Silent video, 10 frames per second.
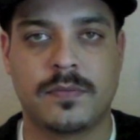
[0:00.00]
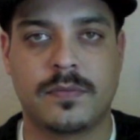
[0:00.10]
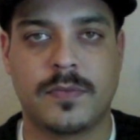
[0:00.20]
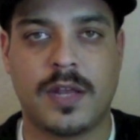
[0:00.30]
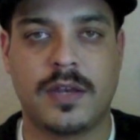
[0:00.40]

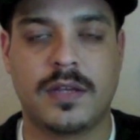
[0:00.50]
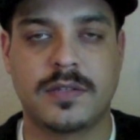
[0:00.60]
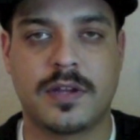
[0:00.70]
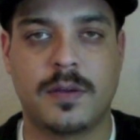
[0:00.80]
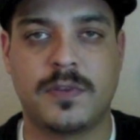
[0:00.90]
And it
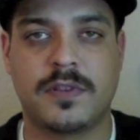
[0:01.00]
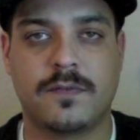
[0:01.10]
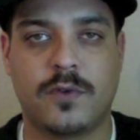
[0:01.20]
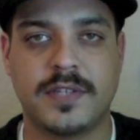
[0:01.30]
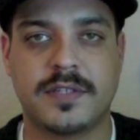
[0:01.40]
does come with
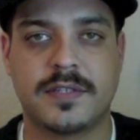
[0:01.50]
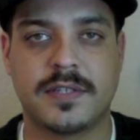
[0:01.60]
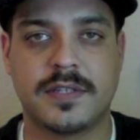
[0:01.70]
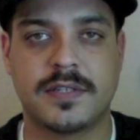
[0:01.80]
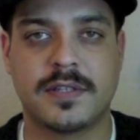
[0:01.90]
a voice
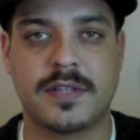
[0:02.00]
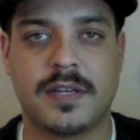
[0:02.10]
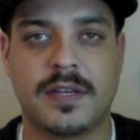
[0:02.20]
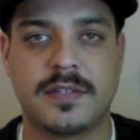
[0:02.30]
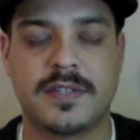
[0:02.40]
assistant
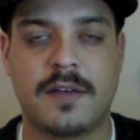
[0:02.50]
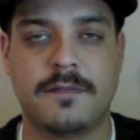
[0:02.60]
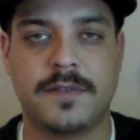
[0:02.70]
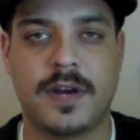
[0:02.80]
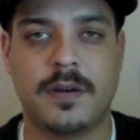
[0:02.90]
that does
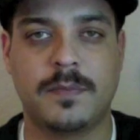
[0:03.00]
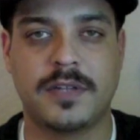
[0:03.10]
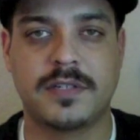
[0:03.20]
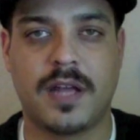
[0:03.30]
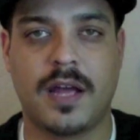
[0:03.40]
sound very
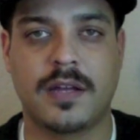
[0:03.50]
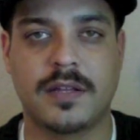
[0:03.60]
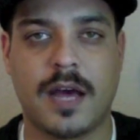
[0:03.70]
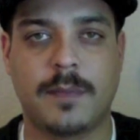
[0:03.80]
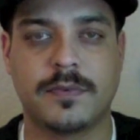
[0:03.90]
much like
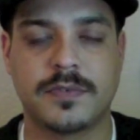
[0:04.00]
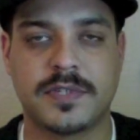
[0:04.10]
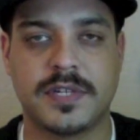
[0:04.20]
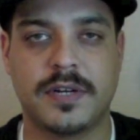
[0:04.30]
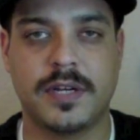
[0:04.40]
Apple's
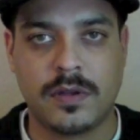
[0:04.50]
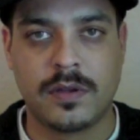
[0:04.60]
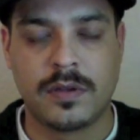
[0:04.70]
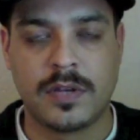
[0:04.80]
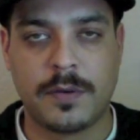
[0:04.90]
Siri.
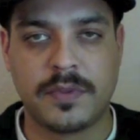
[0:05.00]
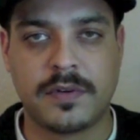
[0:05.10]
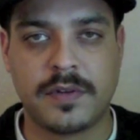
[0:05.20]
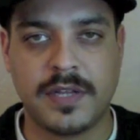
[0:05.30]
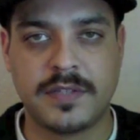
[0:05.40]
Now with
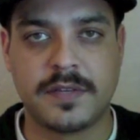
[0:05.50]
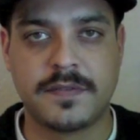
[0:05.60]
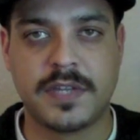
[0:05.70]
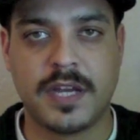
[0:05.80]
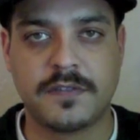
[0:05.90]
the release
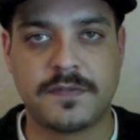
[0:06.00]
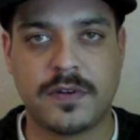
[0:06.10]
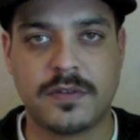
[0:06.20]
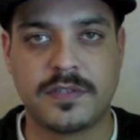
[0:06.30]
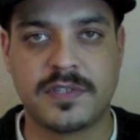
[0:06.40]
of today's
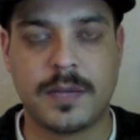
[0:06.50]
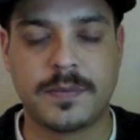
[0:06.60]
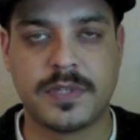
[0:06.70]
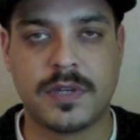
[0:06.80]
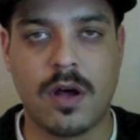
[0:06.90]
phone,
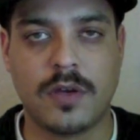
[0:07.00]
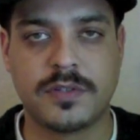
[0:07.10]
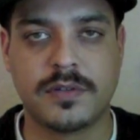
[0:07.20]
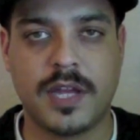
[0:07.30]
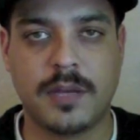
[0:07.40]
Samsung
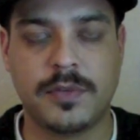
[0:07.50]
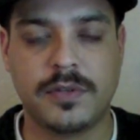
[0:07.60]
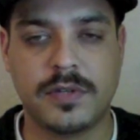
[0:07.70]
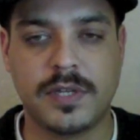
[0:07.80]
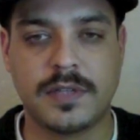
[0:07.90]
also
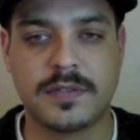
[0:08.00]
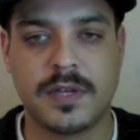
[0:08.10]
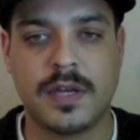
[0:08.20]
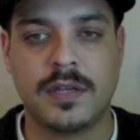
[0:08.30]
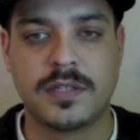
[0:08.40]
debuted
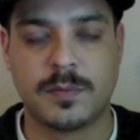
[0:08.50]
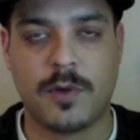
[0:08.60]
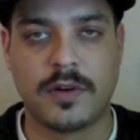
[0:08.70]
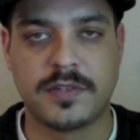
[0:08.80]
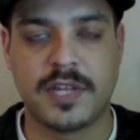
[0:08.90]
its
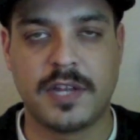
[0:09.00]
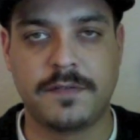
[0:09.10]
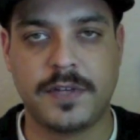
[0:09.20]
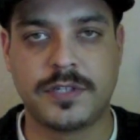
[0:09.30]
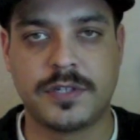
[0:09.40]
Smart Stay
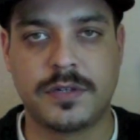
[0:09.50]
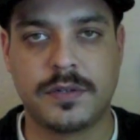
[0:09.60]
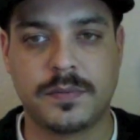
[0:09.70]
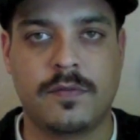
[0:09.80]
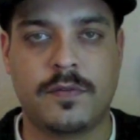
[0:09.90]
feature.
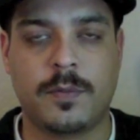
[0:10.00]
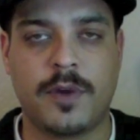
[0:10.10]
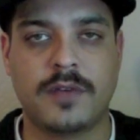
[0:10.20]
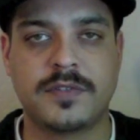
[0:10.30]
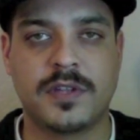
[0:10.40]
For
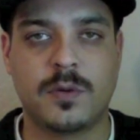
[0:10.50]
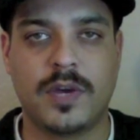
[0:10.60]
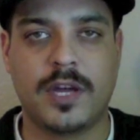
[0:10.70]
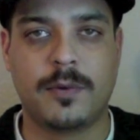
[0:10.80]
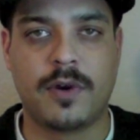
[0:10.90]
browsing the
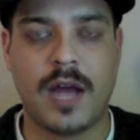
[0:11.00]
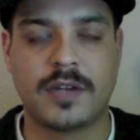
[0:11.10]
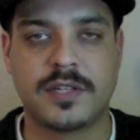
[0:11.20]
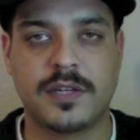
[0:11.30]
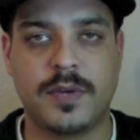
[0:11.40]
web or
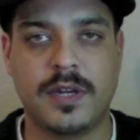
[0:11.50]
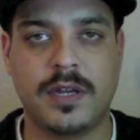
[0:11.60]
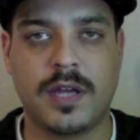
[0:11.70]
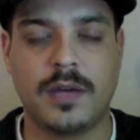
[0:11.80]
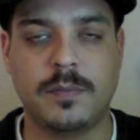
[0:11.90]
actually
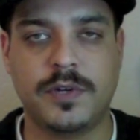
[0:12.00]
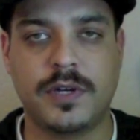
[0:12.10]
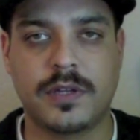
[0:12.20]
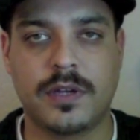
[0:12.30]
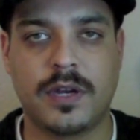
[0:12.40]
reading a
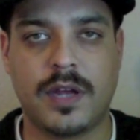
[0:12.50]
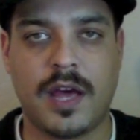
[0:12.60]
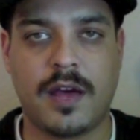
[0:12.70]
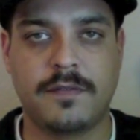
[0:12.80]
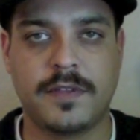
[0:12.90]
book, you're going to
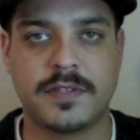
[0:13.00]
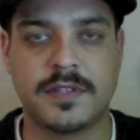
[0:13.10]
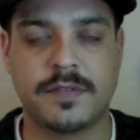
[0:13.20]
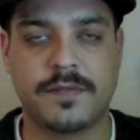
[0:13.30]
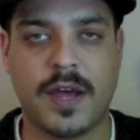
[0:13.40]
have
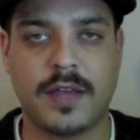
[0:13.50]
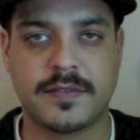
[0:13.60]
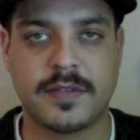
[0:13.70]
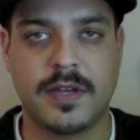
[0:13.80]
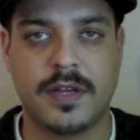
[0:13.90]
this
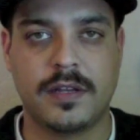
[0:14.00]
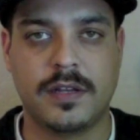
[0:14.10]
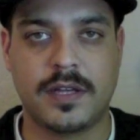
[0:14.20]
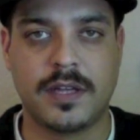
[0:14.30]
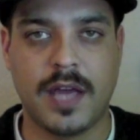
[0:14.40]
device
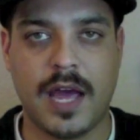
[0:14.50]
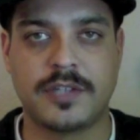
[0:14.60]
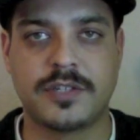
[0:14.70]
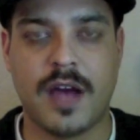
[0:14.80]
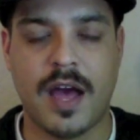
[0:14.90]
looking
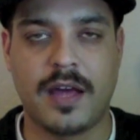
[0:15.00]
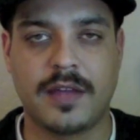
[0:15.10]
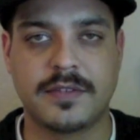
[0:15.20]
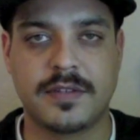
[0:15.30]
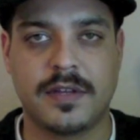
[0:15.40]
at your
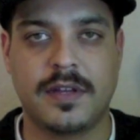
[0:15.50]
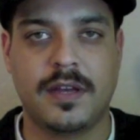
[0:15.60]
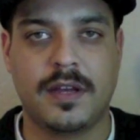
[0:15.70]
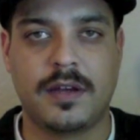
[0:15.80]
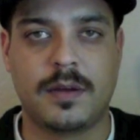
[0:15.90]
eyes,
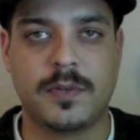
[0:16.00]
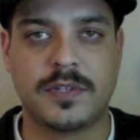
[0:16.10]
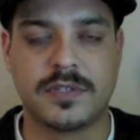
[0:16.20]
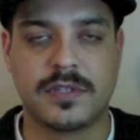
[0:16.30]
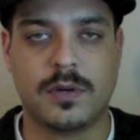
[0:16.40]
um,
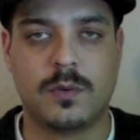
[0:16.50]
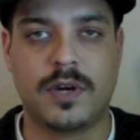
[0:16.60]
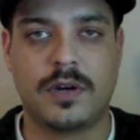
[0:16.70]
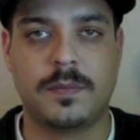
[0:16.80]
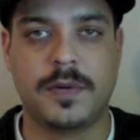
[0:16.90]
which is a little
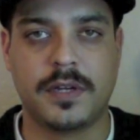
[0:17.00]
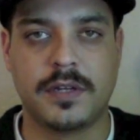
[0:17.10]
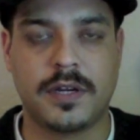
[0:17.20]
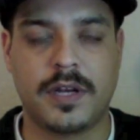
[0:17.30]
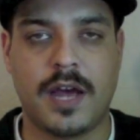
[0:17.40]
weird,
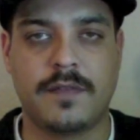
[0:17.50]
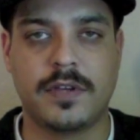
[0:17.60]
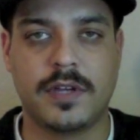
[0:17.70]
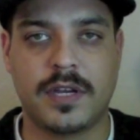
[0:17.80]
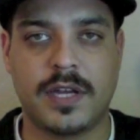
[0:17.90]
but you're going to have
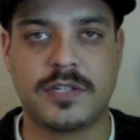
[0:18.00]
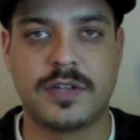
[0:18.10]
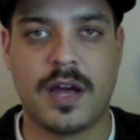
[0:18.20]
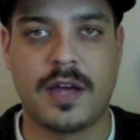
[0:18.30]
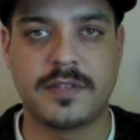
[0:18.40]
it looking at
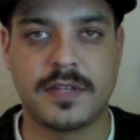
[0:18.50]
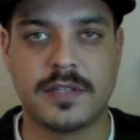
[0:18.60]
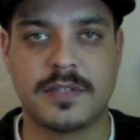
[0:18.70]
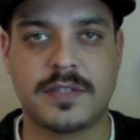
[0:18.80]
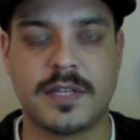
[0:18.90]
your eyes
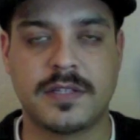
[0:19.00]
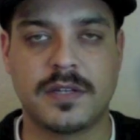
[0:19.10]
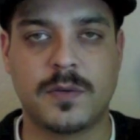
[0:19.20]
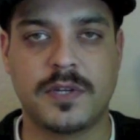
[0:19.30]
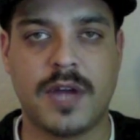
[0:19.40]
and
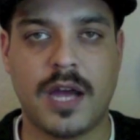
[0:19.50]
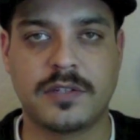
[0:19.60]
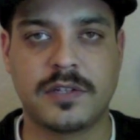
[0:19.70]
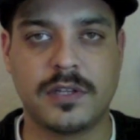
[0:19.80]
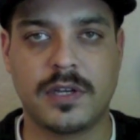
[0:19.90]
sensing when you're
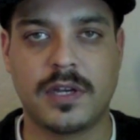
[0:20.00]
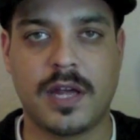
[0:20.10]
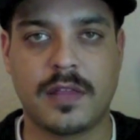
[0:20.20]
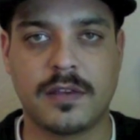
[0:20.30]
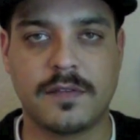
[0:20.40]
actually looking
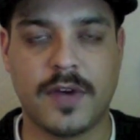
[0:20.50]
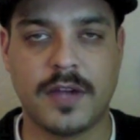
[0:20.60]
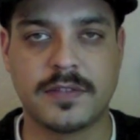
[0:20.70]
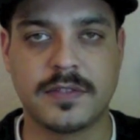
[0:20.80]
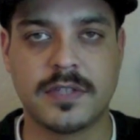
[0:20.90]
at the
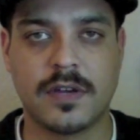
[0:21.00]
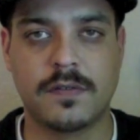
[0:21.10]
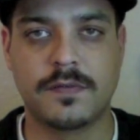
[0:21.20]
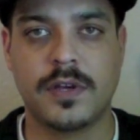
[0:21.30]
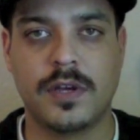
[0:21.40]
device
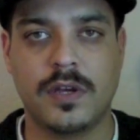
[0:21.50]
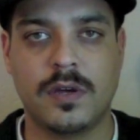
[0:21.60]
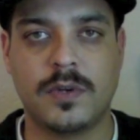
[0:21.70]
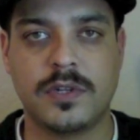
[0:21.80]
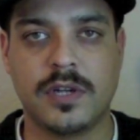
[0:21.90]
itself.
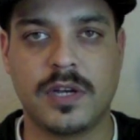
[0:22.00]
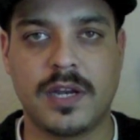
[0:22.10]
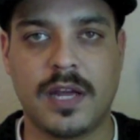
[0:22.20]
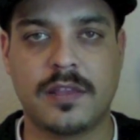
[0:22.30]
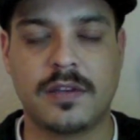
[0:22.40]
When you're
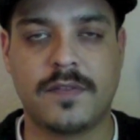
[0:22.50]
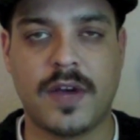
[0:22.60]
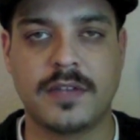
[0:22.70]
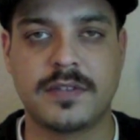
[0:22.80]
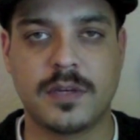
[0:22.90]
looking at the
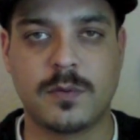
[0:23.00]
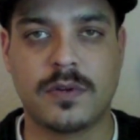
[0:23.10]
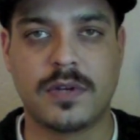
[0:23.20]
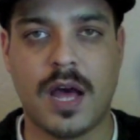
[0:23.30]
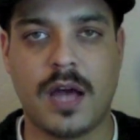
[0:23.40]
device, it
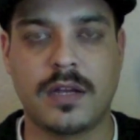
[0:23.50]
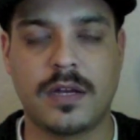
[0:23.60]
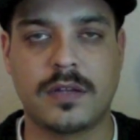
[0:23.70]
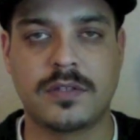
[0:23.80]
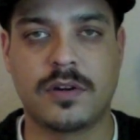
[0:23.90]
will not
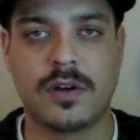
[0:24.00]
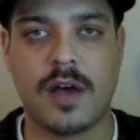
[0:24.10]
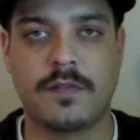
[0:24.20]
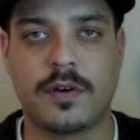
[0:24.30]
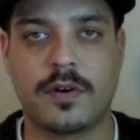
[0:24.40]
uh,
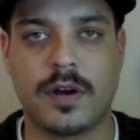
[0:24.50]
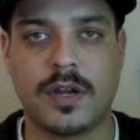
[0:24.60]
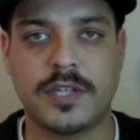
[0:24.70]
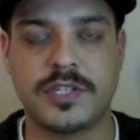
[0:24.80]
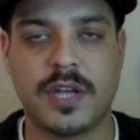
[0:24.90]
turn off or
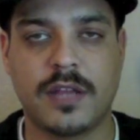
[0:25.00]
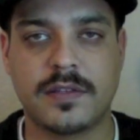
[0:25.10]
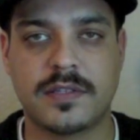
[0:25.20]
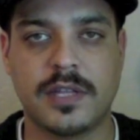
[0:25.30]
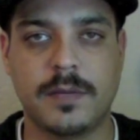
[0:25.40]
initiate
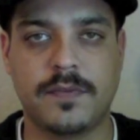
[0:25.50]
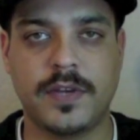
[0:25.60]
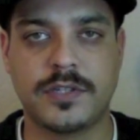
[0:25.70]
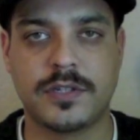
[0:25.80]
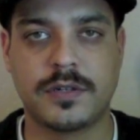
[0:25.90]
the sleep
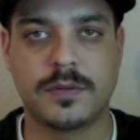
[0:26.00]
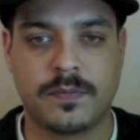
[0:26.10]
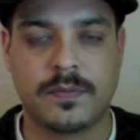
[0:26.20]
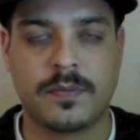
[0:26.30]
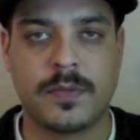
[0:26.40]
feature.
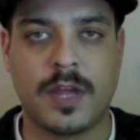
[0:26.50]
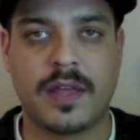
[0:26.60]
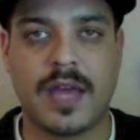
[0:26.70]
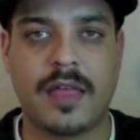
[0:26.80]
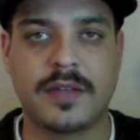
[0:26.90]
Now
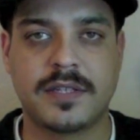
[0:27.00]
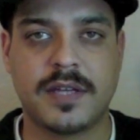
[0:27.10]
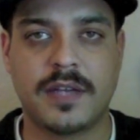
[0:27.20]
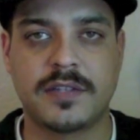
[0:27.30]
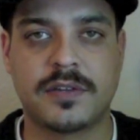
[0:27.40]
the
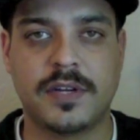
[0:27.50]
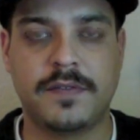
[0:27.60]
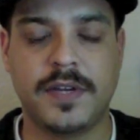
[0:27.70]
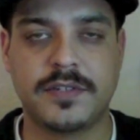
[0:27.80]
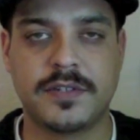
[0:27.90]
Galaxy
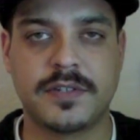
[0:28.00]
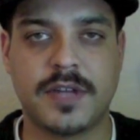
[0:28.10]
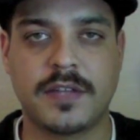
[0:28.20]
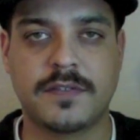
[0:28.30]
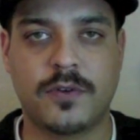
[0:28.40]
S3
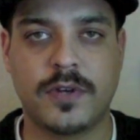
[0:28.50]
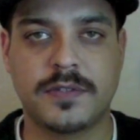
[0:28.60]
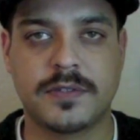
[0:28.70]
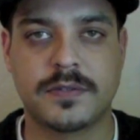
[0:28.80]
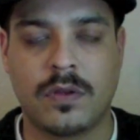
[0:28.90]
features
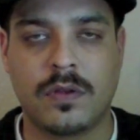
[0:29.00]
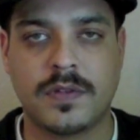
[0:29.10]
S-Voice.